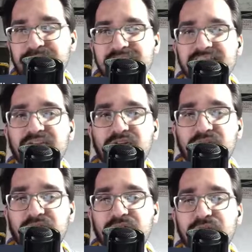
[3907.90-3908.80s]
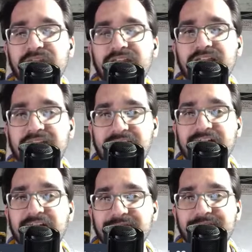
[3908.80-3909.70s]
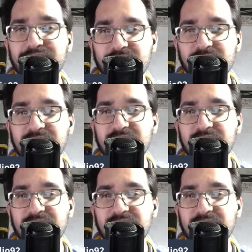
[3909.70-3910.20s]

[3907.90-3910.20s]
beat the holy hell out of each other.